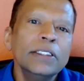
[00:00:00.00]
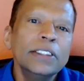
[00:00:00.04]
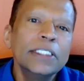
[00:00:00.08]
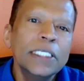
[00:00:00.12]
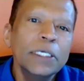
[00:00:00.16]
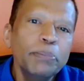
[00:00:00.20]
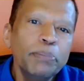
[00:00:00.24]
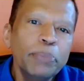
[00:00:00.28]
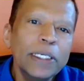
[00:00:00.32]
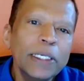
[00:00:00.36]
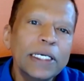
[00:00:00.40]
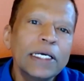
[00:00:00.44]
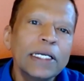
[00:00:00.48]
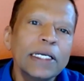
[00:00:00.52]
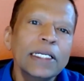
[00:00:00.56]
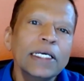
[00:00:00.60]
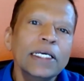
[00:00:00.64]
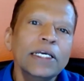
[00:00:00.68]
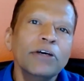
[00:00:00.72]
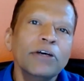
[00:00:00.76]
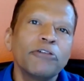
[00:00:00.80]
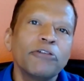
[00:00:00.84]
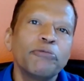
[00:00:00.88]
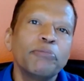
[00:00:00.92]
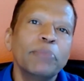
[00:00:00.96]

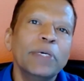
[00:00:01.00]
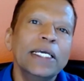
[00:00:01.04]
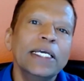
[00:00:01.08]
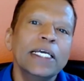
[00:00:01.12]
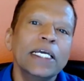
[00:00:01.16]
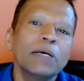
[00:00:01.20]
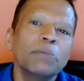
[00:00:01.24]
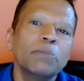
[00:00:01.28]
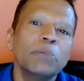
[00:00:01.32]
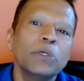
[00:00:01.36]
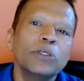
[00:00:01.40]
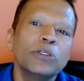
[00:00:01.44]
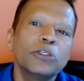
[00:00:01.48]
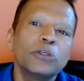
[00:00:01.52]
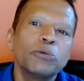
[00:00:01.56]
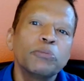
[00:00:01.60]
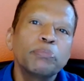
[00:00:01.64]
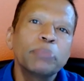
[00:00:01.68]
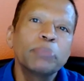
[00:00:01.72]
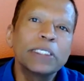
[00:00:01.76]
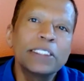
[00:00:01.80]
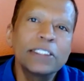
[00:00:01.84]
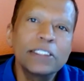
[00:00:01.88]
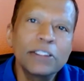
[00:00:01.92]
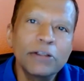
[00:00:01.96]
typically of being able to
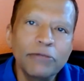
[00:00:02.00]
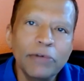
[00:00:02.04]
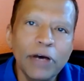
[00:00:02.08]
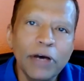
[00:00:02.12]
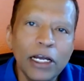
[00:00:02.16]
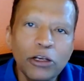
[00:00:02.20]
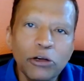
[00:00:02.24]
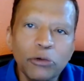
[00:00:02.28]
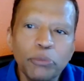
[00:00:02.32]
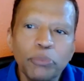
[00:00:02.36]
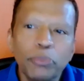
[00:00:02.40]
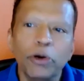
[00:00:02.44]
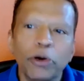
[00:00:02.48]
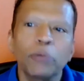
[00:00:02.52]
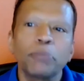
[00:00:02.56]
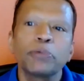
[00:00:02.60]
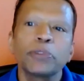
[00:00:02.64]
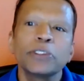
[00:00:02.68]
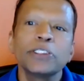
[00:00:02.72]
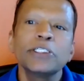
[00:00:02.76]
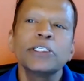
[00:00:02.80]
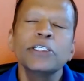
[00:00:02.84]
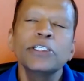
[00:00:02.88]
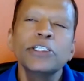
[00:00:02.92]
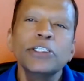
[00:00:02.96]
pitch the value
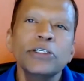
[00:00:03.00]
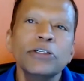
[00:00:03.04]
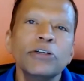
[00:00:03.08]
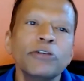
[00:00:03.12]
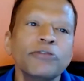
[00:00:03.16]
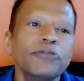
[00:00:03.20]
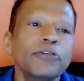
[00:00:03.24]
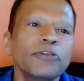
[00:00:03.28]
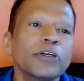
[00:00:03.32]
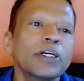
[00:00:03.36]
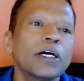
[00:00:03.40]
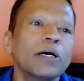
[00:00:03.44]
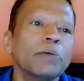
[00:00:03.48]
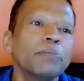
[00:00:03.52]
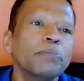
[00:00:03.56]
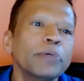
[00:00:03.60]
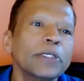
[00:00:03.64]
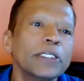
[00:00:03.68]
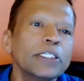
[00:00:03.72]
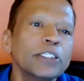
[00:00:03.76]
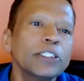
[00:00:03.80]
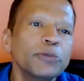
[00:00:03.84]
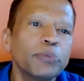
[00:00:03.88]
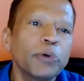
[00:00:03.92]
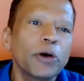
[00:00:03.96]
proposition of your
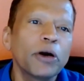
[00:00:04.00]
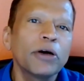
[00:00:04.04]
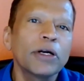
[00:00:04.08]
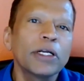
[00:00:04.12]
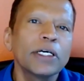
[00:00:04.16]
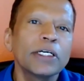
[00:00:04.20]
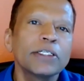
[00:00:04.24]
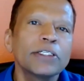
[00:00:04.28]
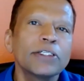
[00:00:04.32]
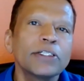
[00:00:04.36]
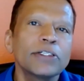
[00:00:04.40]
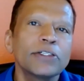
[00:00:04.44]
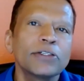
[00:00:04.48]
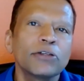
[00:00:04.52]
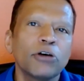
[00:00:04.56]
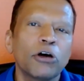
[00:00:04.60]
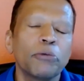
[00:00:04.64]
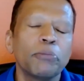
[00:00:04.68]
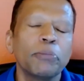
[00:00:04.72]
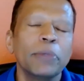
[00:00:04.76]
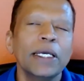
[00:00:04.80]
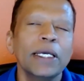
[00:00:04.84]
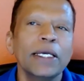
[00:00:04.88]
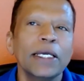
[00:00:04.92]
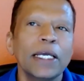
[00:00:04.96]
company's products or
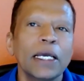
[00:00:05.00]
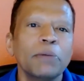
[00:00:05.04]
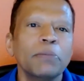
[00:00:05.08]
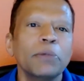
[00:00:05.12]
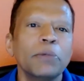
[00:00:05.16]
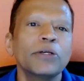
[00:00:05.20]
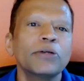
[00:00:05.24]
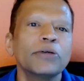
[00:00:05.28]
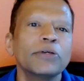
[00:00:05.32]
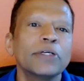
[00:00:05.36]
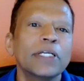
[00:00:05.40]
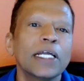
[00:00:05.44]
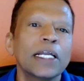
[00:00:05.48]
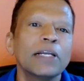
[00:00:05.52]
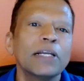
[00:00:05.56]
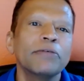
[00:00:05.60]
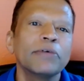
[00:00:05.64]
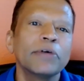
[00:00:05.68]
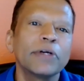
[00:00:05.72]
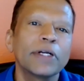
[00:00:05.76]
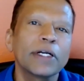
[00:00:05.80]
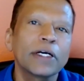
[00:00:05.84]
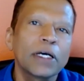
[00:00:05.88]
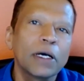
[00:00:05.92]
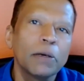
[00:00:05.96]
being able to
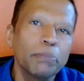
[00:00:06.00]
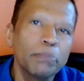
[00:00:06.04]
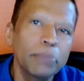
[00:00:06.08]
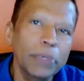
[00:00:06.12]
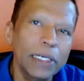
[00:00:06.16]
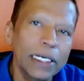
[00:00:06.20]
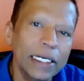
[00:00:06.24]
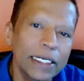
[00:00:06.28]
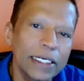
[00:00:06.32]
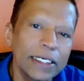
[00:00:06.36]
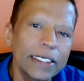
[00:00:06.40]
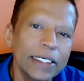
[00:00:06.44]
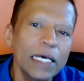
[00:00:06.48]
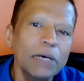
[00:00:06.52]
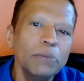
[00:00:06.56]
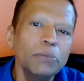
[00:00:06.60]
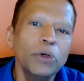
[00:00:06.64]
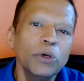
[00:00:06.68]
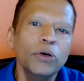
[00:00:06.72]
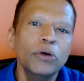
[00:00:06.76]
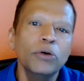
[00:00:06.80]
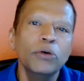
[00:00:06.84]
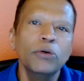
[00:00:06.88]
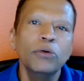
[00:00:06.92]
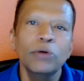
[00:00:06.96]
deliver a compelling
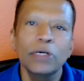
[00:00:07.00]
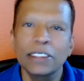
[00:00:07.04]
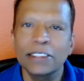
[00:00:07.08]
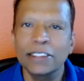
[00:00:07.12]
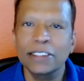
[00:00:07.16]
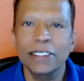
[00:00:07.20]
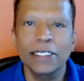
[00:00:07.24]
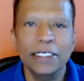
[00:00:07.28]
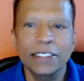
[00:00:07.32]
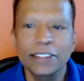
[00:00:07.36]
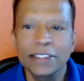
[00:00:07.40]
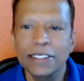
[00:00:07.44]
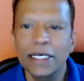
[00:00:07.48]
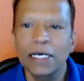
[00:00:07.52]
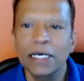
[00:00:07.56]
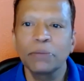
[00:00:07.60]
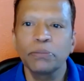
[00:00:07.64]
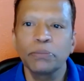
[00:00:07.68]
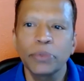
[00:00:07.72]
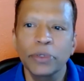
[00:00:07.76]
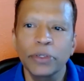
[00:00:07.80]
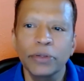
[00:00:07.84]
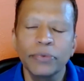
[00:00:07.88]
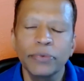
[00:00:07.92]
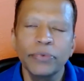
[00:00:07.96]
demo, as an
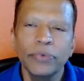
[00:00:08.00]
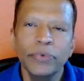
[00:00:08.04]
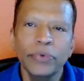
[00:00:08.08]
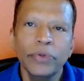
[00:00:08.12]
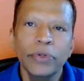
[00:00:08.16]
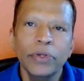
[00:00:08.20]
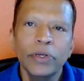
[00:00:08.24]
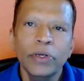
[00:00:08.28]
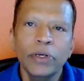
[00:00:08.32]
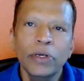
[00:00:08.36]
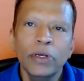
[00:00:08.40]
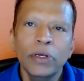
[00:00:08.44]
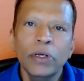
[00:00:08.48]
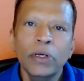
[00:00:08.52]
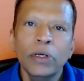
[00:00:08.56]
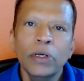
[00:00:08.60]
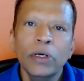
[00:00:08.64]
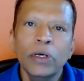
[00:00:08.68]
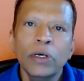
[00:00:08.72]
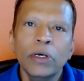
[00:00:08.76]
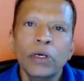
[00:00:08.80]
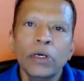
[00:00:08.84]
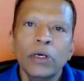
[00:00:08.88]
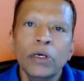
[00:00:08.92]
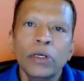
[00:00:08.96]
example.
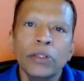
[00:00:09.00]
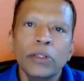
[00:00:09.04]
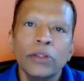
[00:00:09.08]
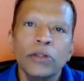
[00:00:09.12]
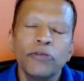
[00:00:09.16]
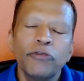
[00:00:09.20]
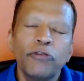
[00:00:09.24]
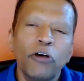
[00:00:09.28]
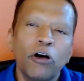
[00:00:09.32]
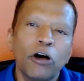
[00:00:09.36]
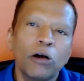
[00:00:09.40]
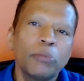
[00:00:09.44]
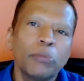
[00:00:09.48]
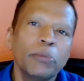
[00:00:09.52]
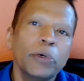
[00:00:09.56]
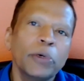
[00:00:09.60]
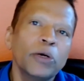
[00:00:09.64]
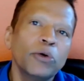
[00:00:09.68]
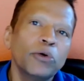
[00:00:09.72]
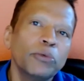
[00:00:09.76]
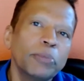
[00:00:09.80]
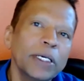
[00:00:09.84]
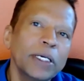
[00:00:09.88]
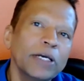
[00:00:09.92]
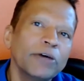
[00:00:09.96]
The former
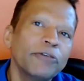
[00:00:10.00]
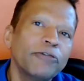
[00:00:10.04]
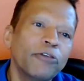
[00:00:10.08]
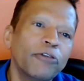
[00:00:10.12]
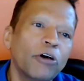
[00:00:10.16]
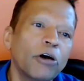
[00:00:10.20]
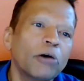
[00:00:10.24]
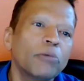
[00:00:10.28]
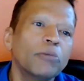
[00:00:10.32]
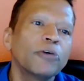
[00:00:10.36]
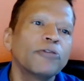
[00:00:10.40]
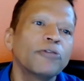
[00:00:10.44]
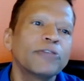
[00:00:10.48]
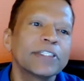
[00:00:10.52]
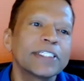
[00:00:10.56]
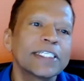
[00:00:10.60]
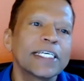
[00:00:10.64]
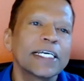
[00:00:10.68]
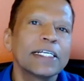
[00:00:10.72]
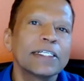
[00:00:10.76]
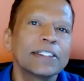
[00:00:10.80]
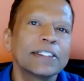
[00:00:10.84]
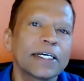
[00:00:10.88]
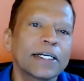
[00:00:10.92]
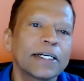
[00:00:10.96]
would be a form of a
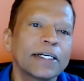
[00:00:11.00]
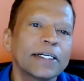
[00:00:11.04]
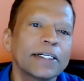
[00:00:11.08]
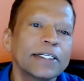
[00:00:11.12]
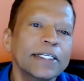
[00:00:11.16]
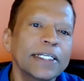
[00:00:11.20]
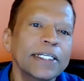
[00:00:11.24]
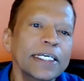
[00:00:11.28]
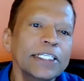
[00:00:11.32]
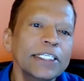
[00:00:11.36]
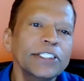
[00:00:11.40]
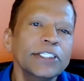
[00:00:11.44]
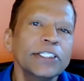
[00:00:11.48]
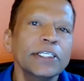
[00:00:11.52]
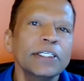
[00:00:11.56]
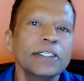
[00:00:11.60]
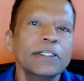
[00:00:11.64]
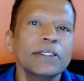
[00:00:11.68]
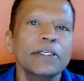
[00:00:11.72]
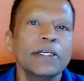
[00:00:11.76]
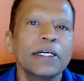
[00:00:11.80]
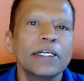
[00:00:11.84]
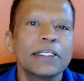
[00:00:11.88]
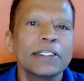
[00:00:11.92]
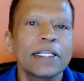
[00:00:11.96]
sales
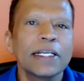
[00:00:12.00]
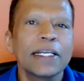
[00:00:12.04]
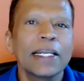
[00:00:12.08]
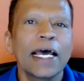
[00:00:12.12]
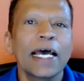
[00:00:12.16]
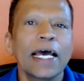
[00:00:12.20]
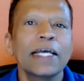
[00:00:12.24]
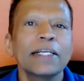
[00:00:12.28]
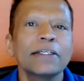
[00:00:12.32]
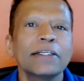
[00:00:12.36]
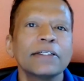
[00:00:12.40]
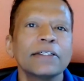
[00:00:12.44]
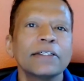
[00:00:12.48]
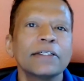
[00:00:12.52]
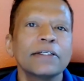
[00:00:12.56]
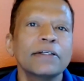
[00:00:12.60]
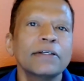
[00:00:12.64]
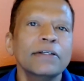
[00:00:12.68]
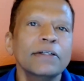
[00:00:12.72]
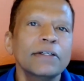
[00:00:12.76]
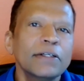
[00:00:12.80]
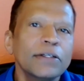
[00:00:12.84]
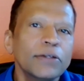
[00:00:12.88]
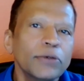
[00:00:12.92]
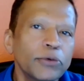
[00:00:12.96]
accreditation, and the
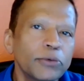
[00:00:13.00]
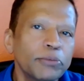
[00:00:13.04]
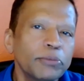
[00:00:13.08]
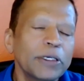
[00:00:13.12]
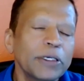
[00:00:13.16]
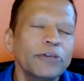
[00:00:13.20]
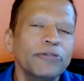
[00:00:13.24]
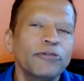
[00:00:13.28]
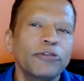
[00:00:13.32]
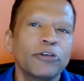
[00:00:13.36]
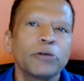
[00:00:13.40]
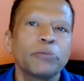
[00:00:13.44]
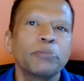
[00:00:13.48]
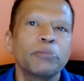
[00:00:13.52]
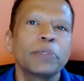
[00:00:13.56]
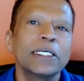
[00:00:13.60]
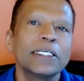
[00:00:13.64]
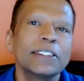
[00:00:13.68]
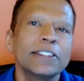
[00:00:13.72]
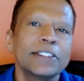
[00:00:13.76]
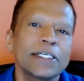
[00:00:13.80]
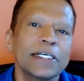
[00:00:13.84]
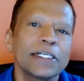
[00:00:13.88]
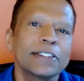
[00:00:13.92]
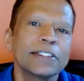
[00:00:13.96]
latter would be for a
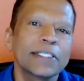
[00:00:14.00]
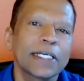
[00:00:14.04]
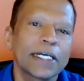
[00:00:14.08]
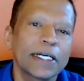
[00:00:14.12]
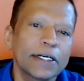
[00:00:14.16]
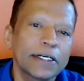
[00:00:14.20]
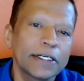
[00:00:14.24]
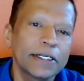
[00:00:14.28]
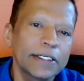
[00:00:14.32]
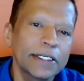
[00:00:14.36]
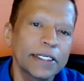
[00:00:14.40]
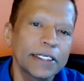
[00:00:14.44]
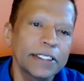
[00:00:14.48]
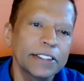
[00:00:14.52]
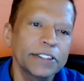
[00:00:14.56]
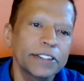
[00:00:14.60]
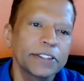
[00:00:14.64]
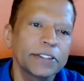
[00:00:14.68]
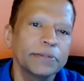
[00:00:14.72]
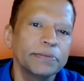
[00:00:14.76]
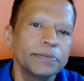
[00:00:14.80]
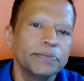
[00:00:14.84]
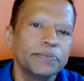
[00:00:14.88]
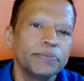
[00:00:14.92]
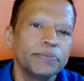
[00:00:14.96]
pre-sales accreditation.